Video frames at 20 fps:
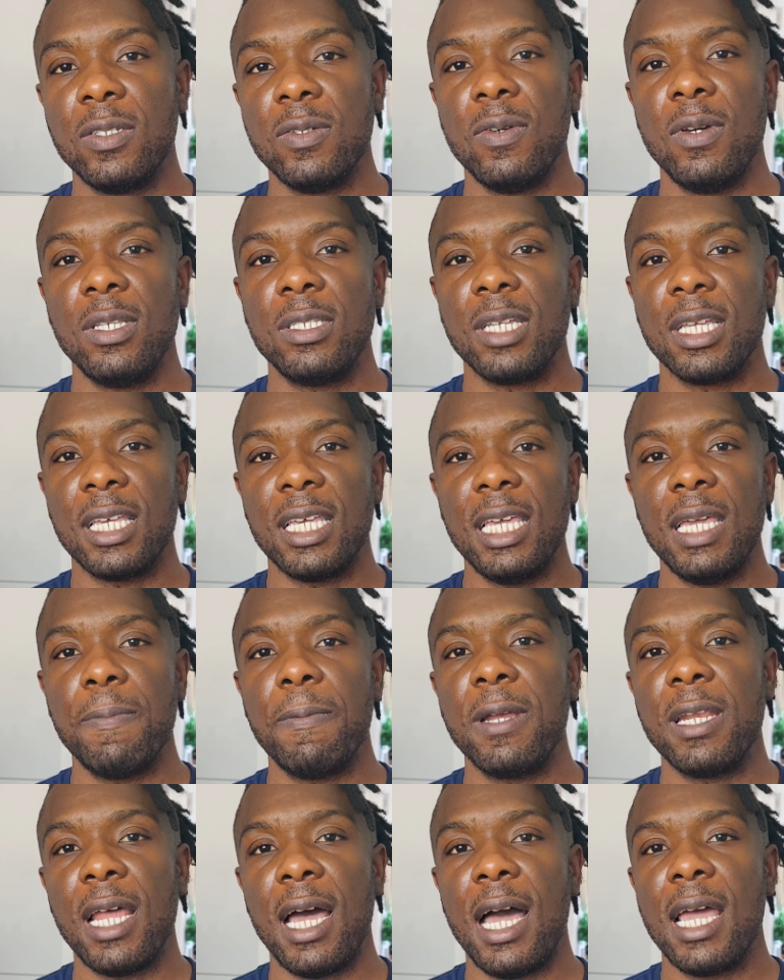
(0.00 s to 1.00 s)
do is to
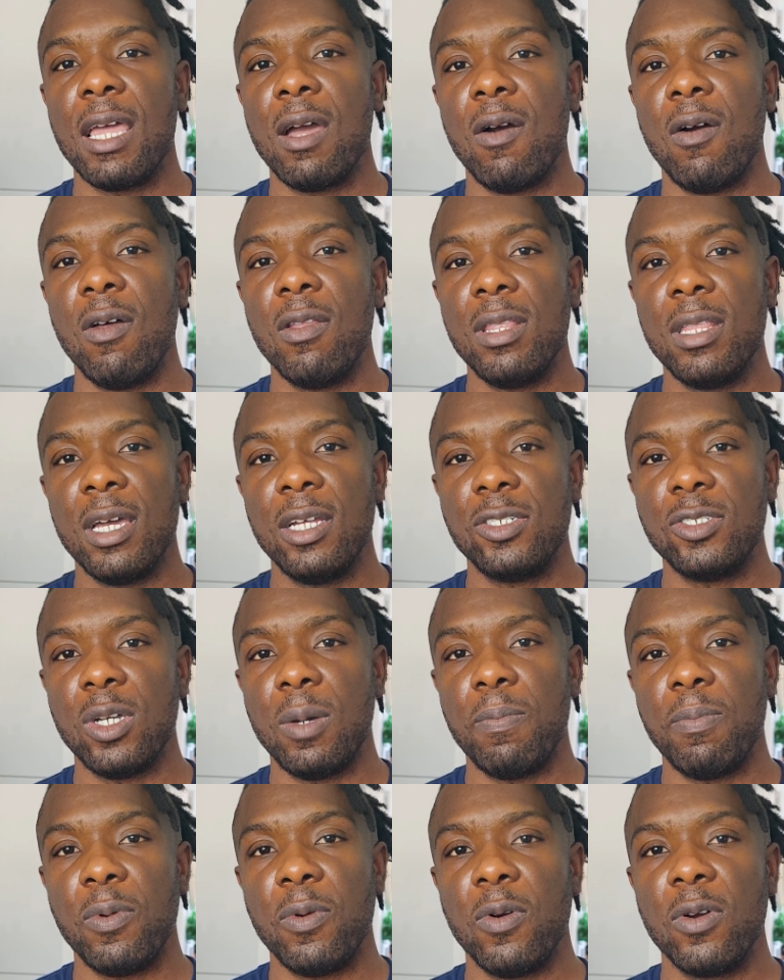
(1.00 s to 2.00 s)
keep an eye out on their
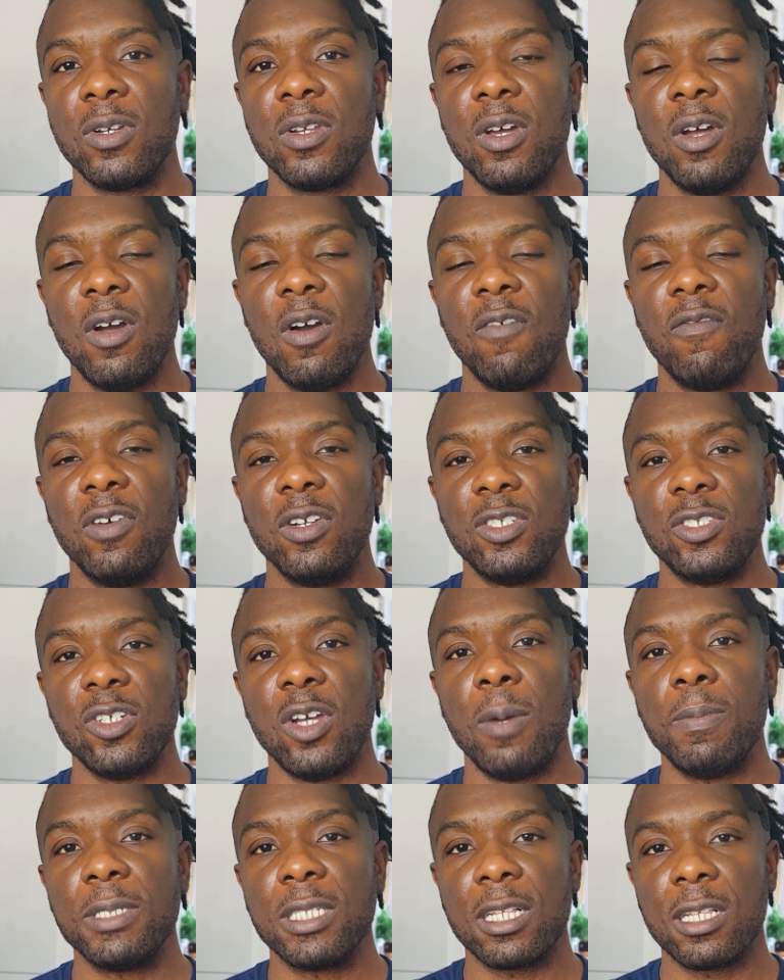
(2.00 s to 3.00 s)
job board for
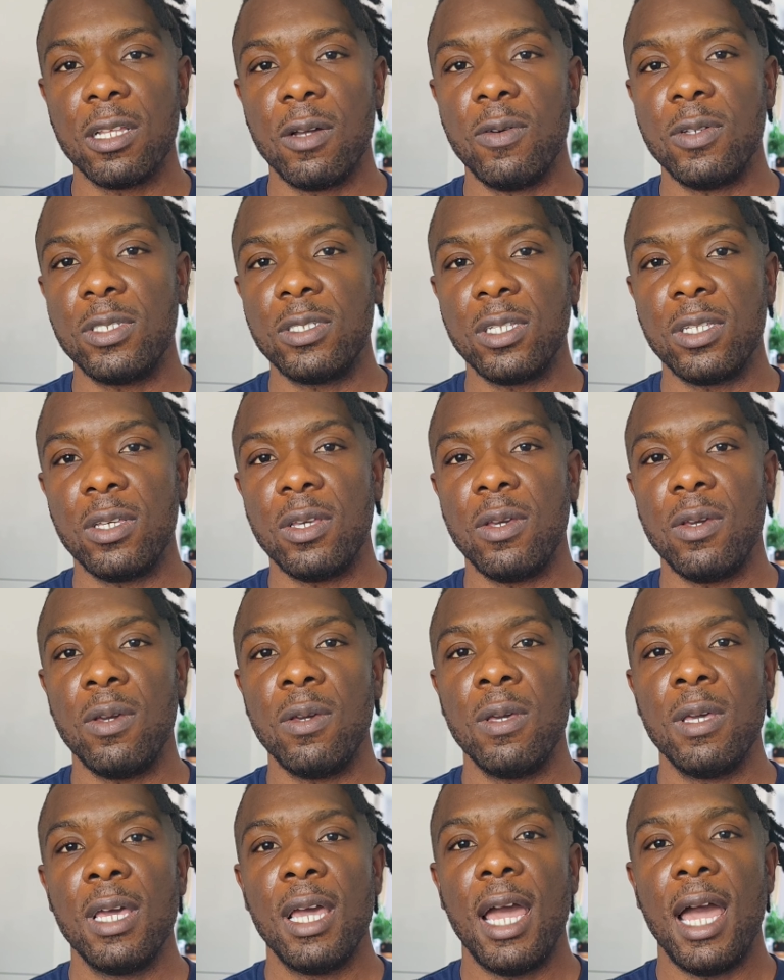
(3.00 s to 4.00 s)
jobs close to
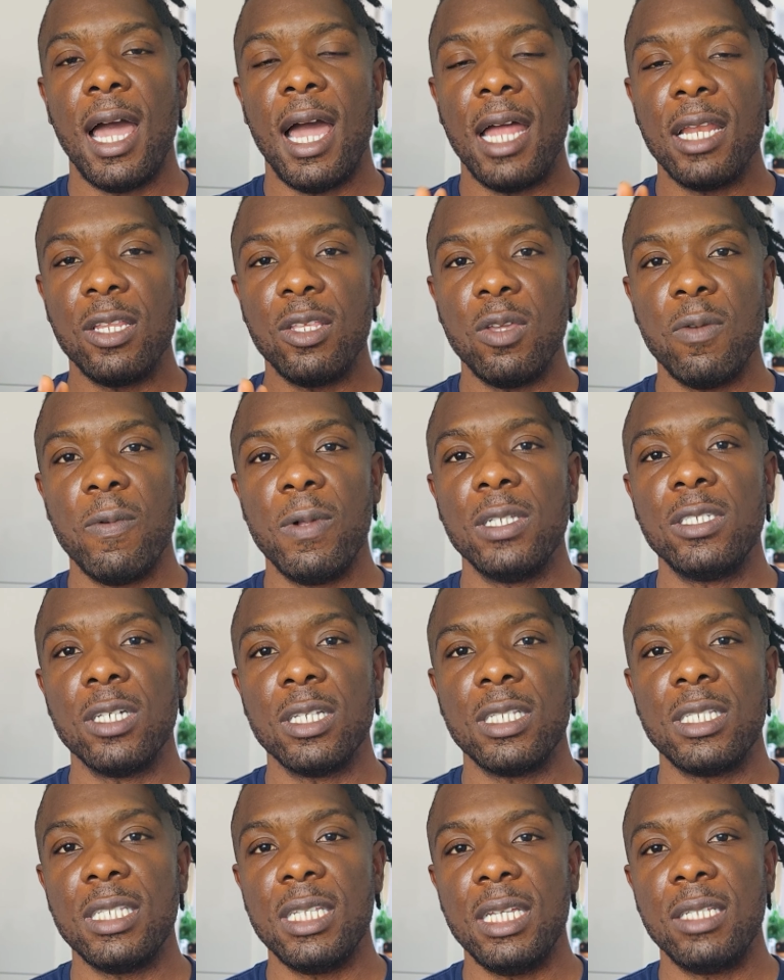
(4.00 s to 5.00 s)
you, and you will
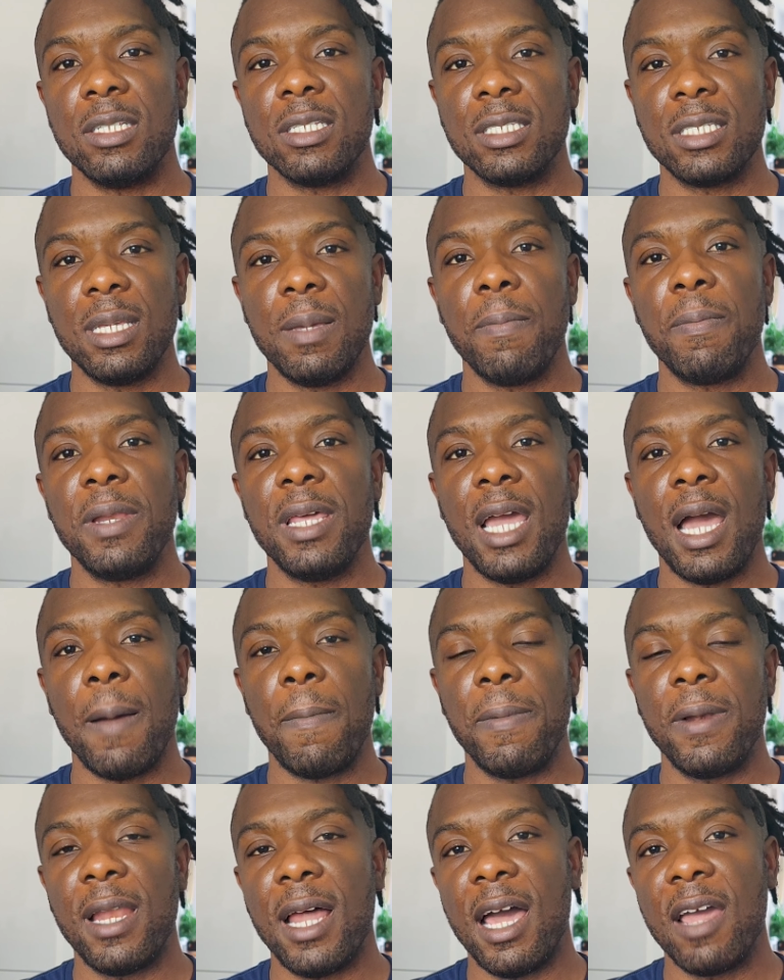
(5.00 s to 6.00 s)
just need to simply
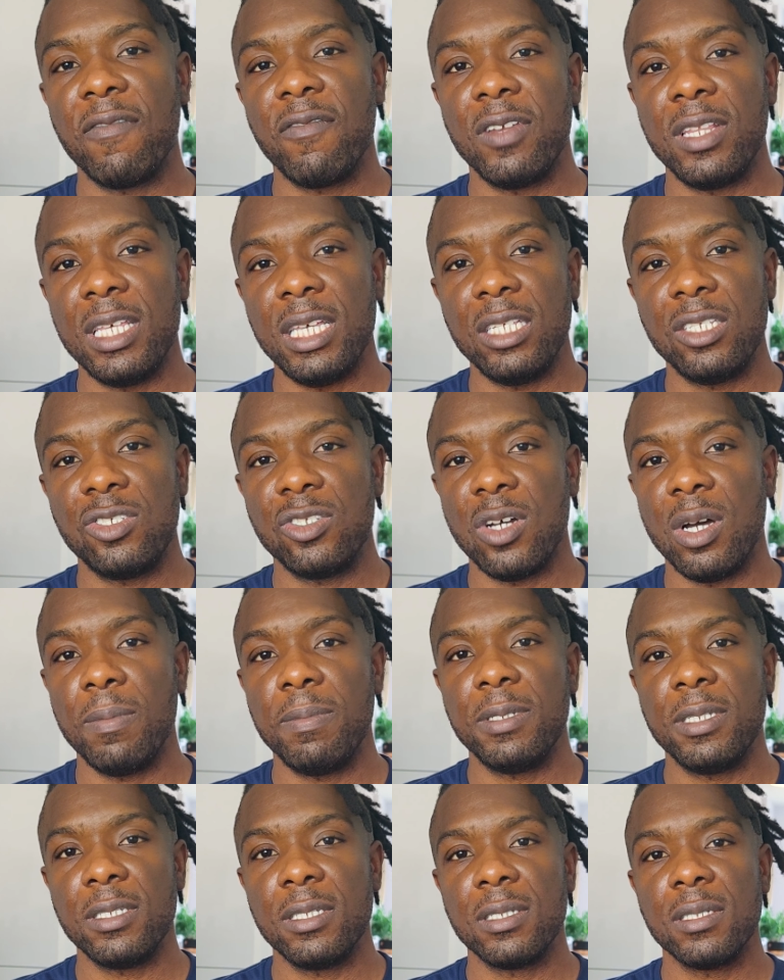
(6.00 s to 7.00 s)
apply for these
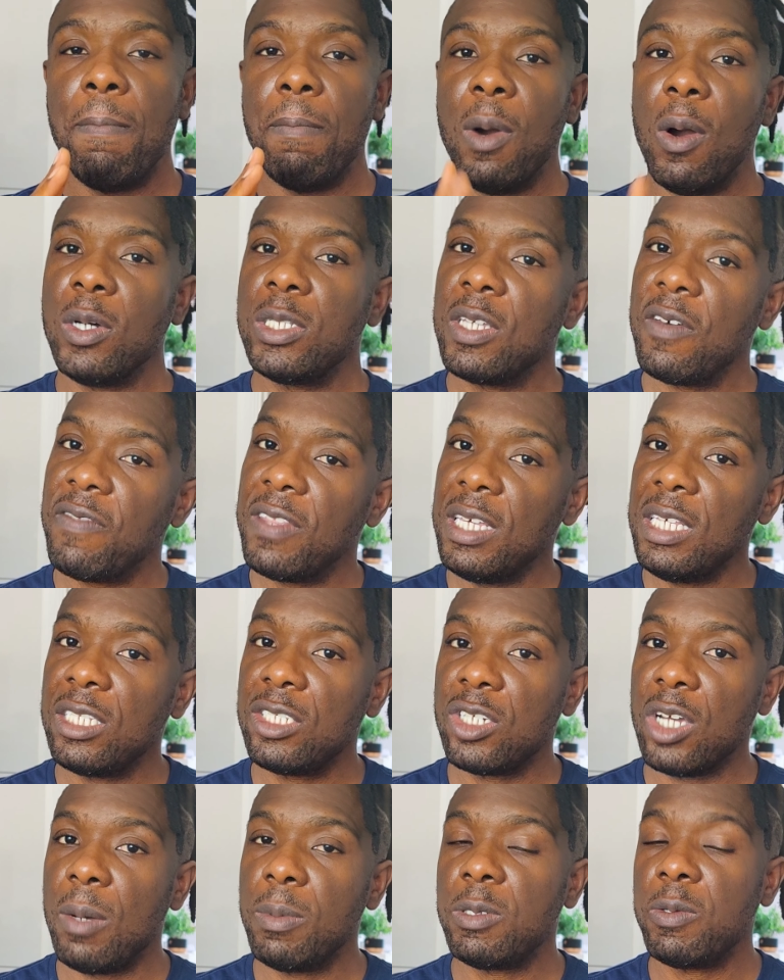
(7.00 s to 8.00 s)
jobs. Most of these
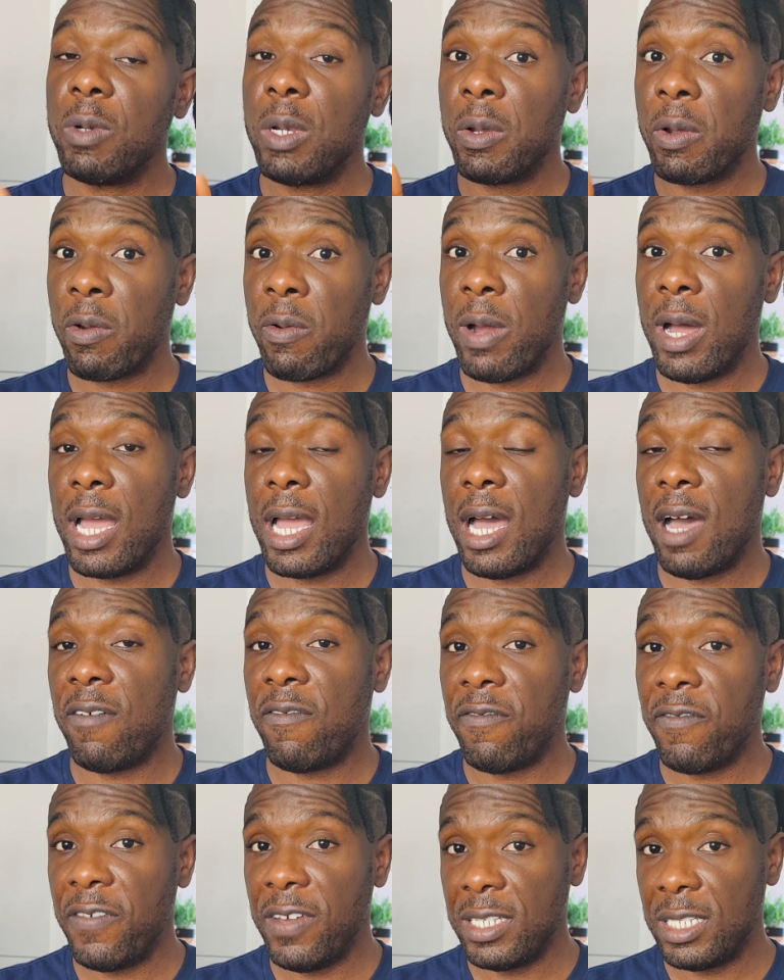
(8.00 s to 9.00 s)
jobs will require a
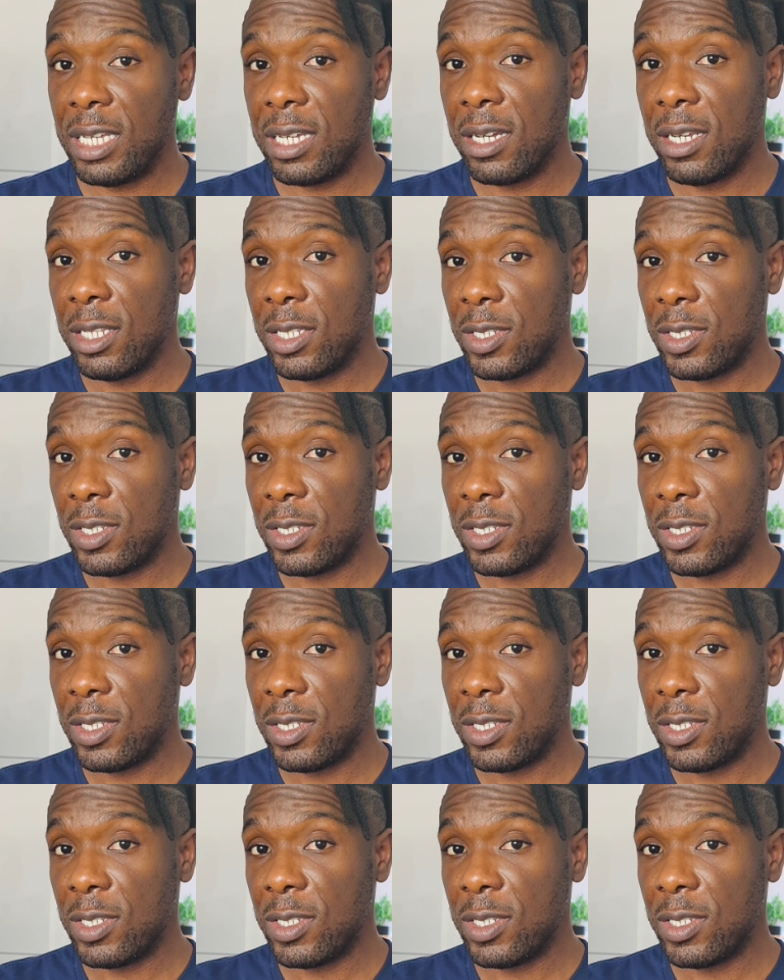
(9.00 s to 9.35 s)
physical